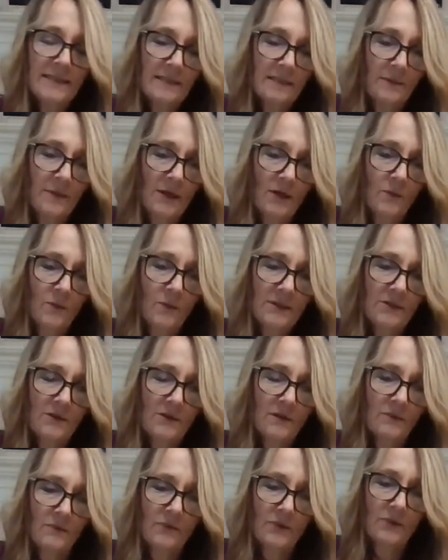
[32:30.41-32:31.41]
The bigger ones
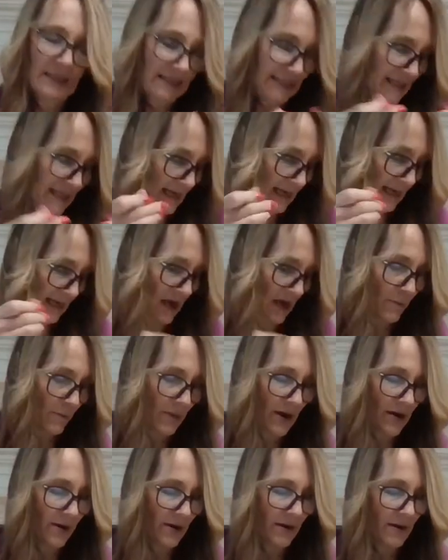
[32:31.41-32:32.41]
are really standing out
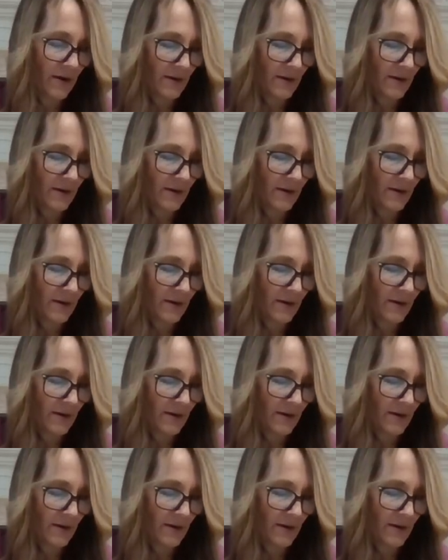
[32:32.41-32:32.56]
better.